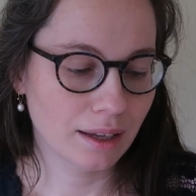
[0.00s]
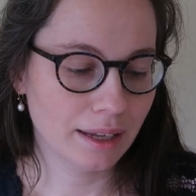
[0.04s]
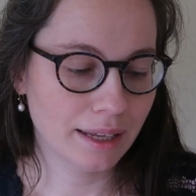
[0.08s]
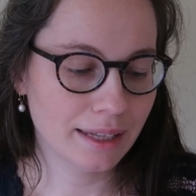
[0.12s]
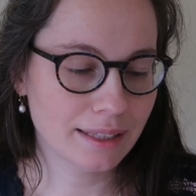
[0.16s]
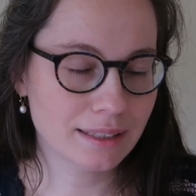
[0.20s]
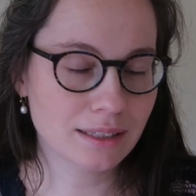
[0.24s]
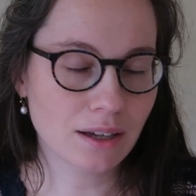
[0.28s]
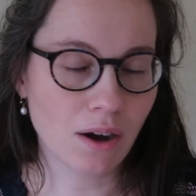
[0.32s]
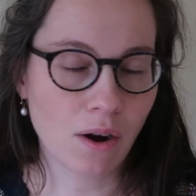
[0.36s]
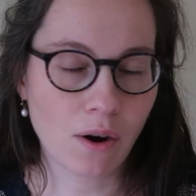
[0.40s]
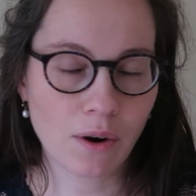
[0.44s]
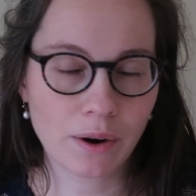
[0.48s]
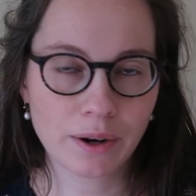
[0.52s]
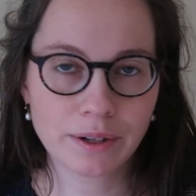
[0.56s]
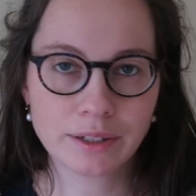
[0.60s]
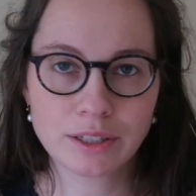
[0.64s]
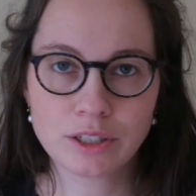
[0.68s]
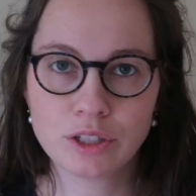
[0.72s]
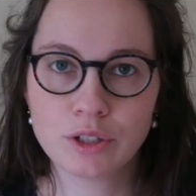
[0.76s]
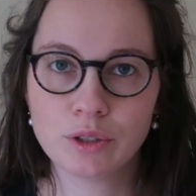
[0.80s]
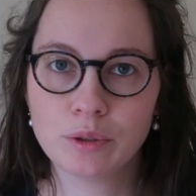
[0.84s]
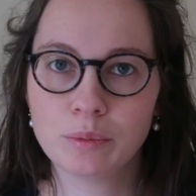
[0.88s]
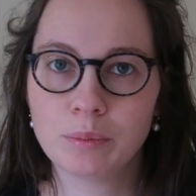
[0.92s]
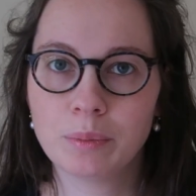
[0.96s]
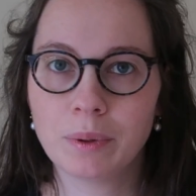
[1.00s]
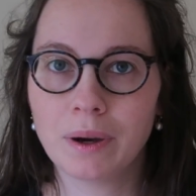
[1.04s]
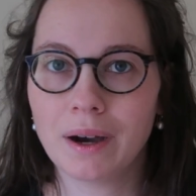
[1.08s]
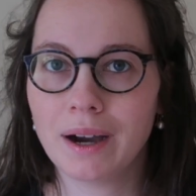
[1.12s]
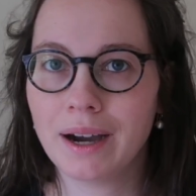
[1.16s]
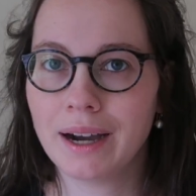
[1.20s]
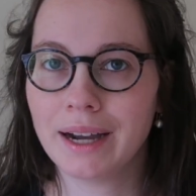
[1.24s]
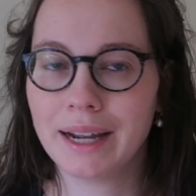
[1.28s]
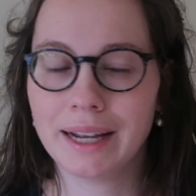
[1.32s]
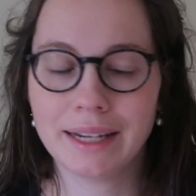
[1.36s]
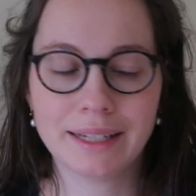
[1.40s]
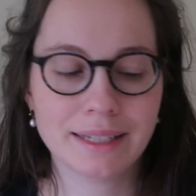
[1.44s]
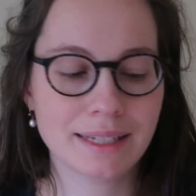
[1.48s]
It's hard to
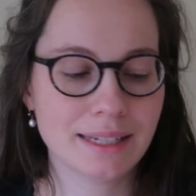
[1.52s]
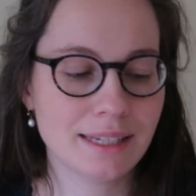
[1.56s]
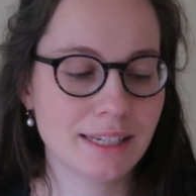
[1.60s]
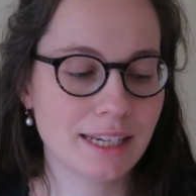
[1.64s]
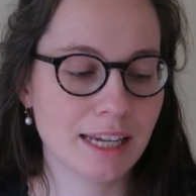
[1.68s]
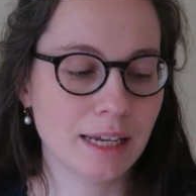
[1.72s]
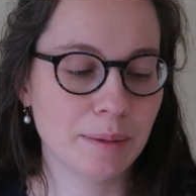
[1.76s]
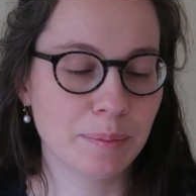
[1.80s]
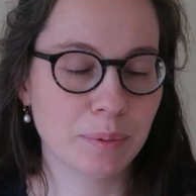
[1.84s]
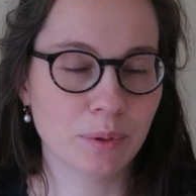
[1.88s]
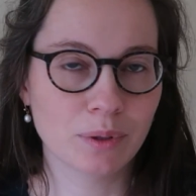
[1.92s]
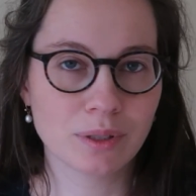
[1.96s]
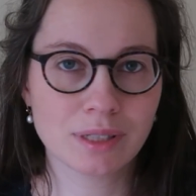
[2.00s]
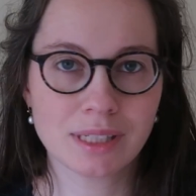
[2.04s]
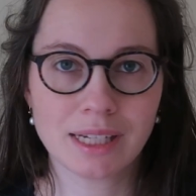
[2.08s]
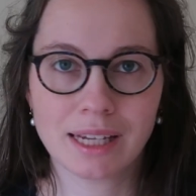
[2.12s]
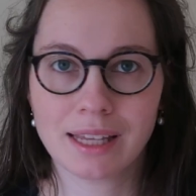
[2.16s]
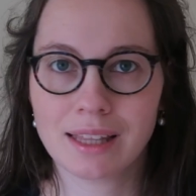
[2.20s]
buy staples,